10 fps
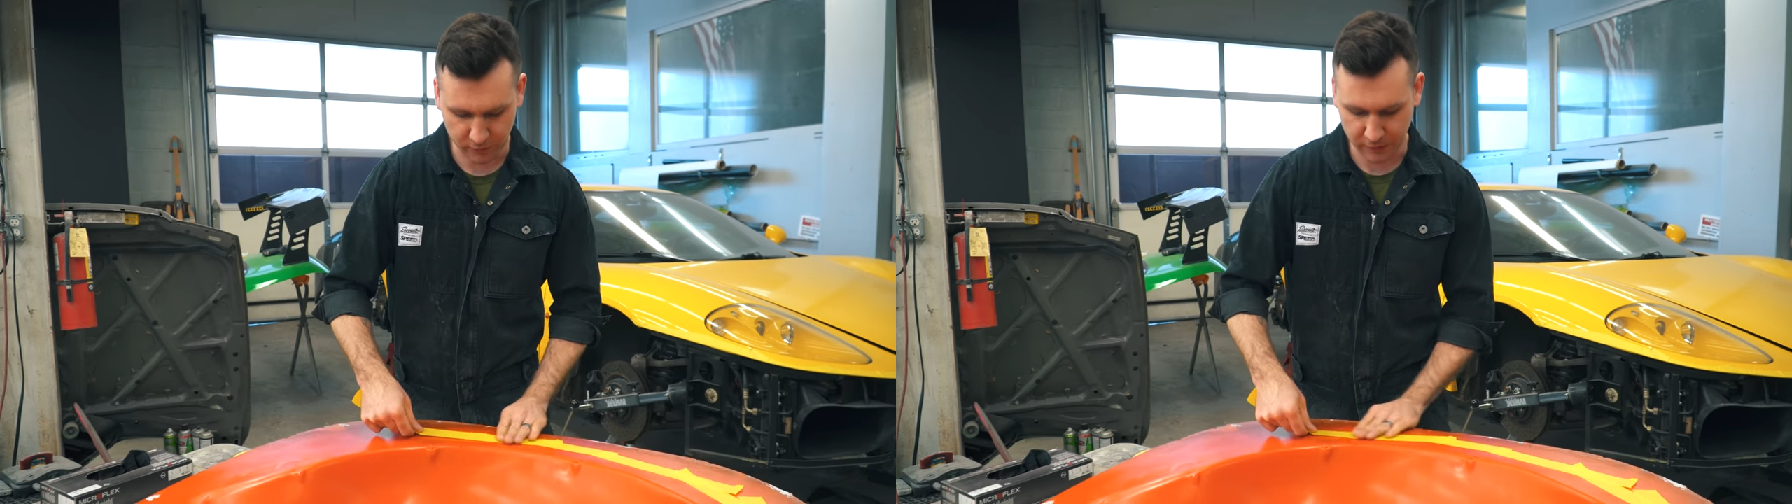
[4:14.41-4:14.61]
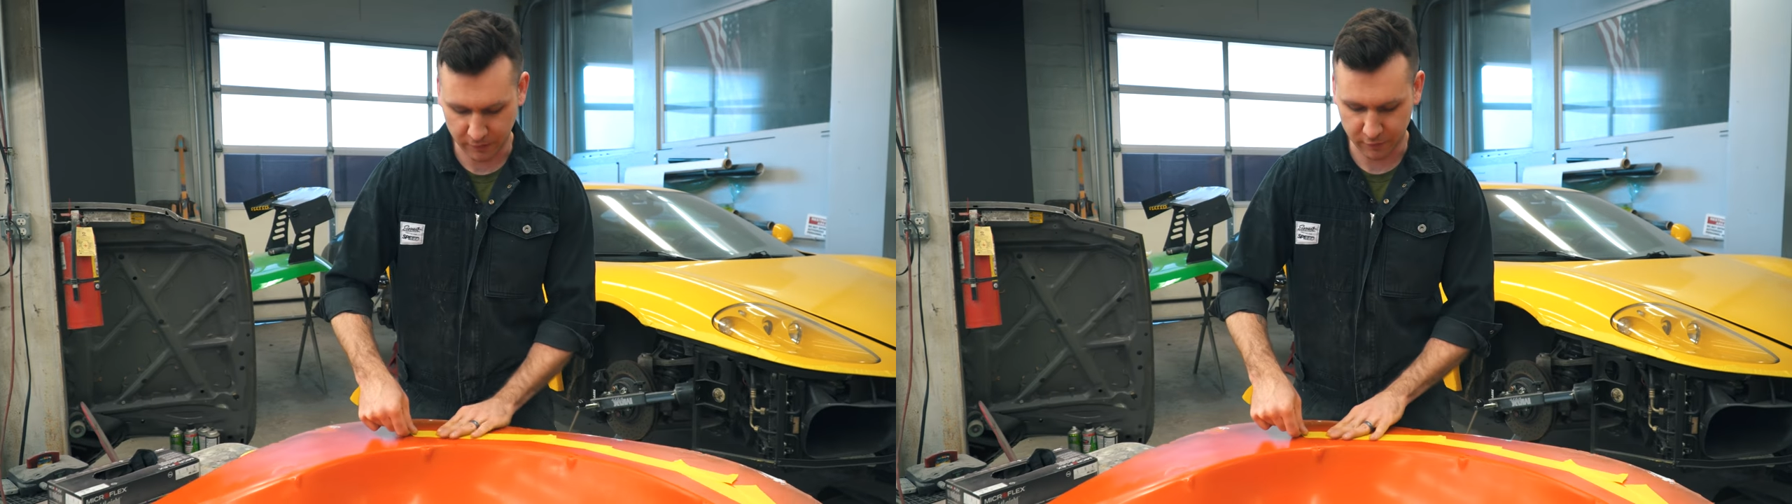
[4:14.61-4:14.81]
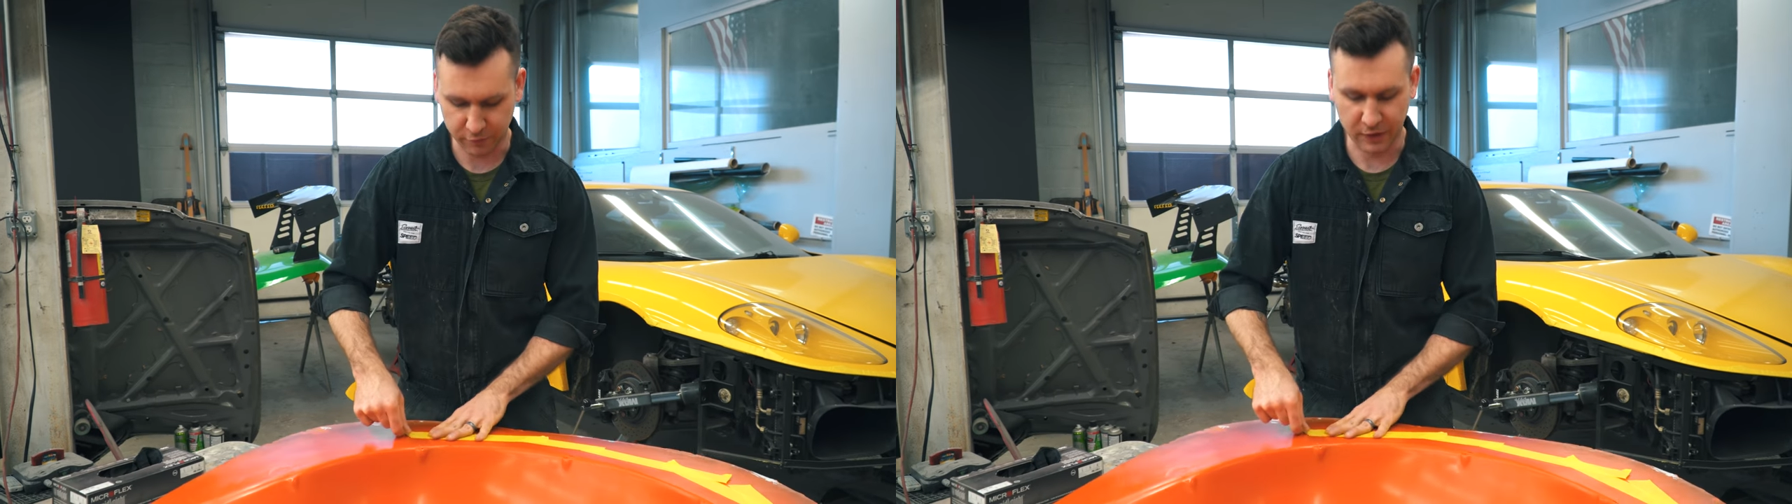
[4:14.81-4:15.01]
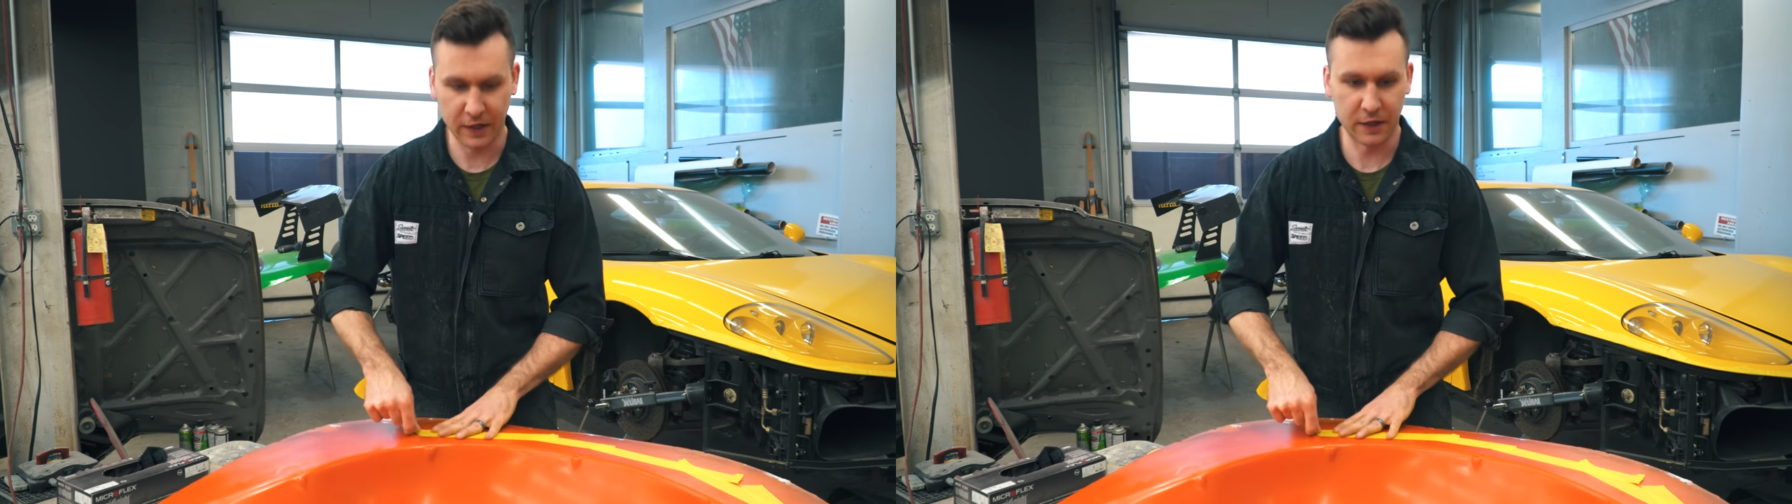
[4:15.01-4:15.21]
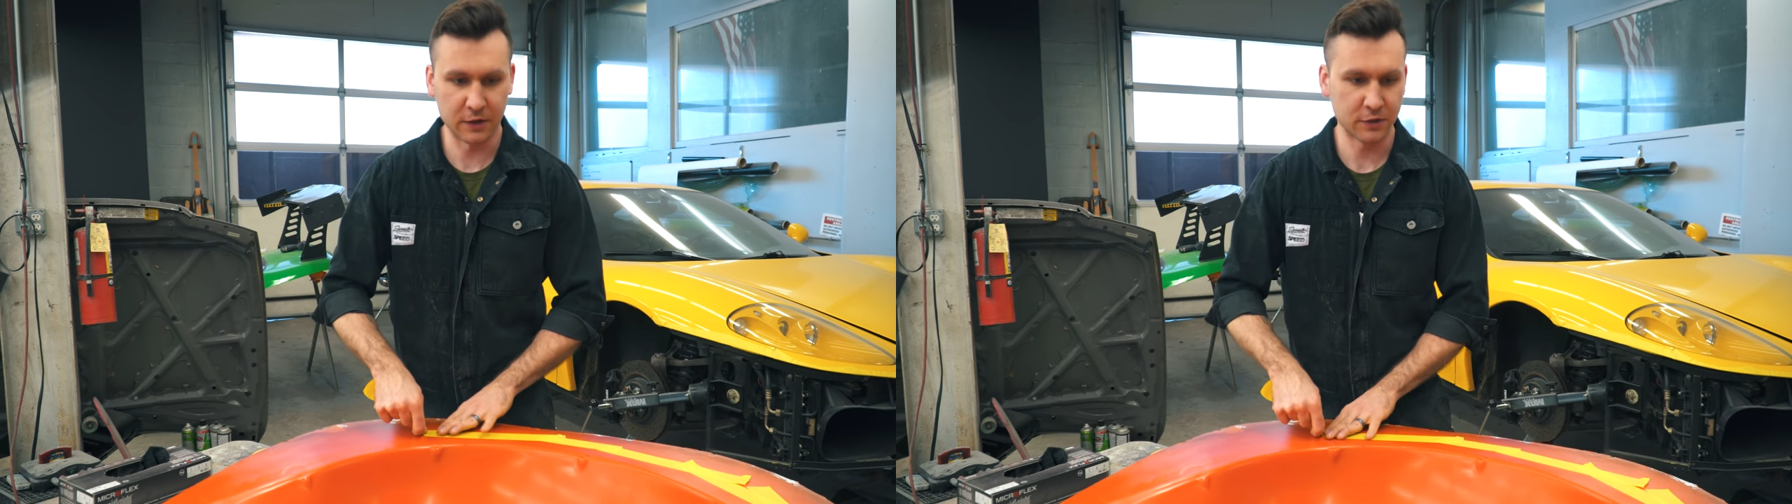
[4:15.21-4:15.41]
you need to have a
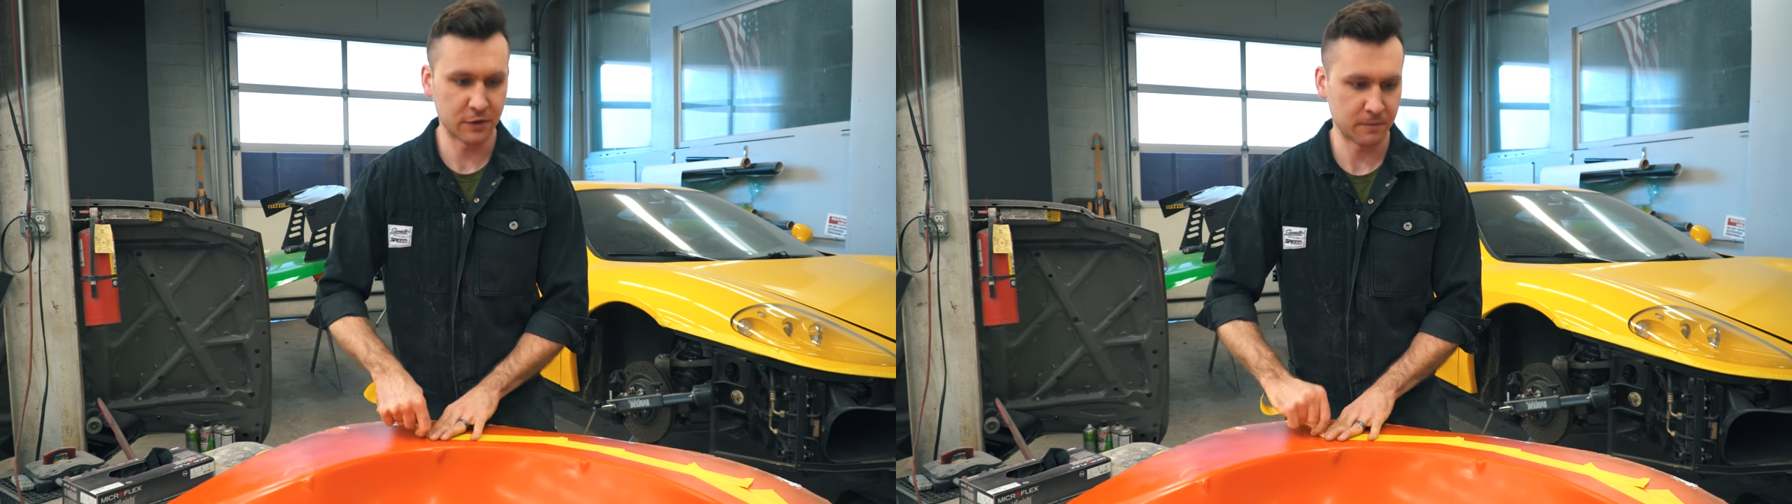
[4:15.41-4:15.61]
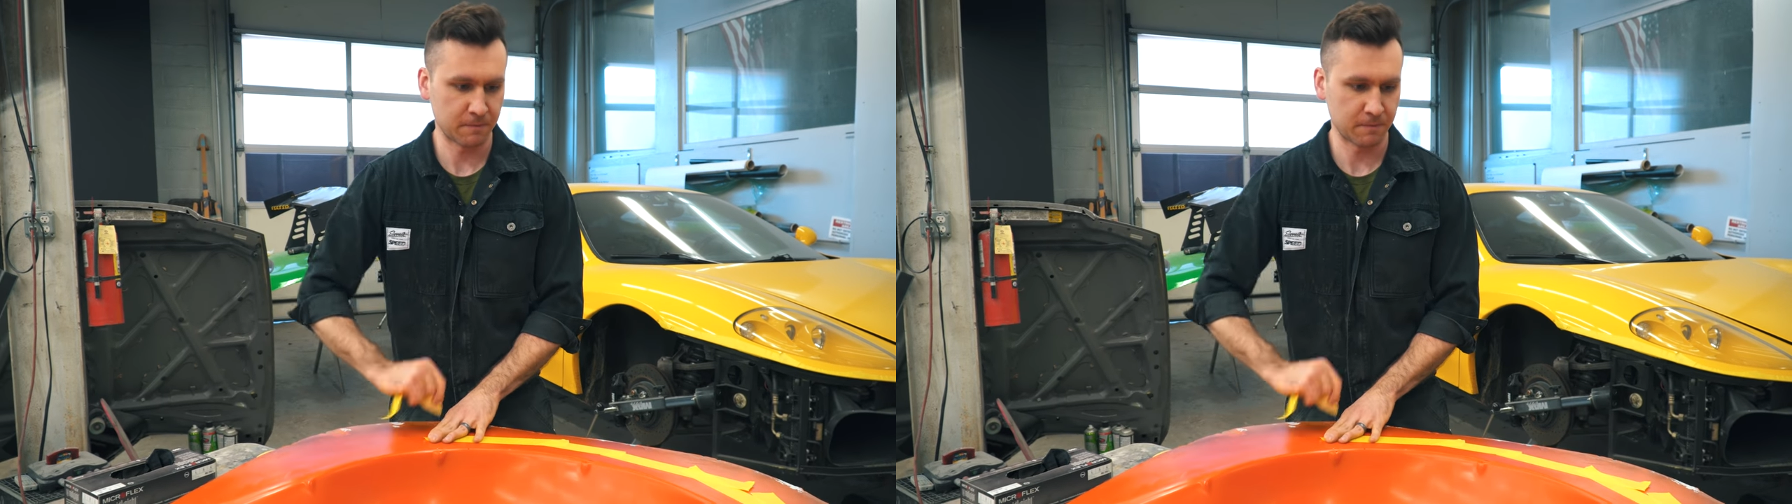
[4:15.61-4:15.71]
flange.